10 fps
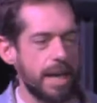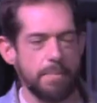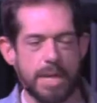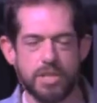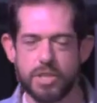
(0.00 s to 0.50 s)

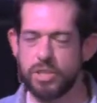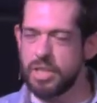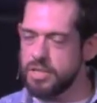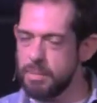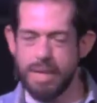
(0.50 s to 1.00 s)
Everybody just look
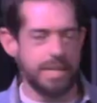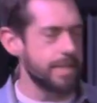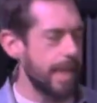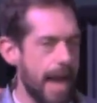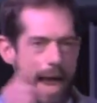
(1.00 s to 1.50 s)
at somebody and
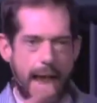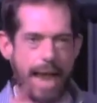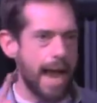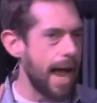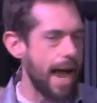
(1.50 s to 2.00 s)
say, hi,
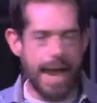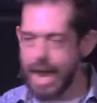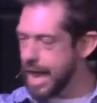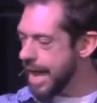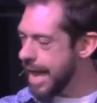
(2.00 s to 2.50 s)
hi,
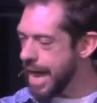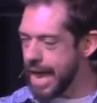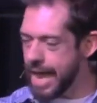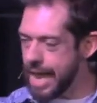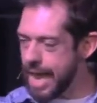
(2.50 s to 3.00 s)
hi,
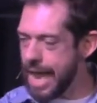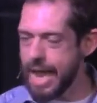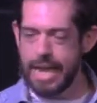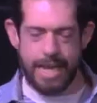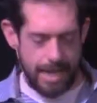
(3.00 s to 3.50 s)
hi,
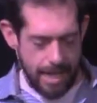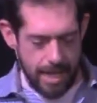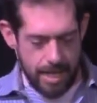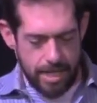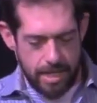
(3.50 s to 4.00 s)
hi.
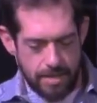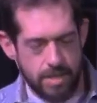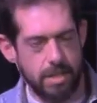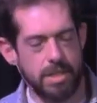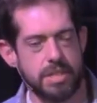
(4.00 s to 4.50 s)
It's
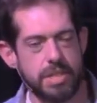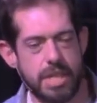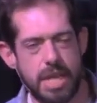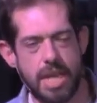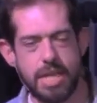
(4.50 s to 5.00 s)
good to
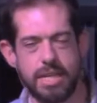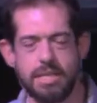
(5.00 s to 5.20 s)
see you.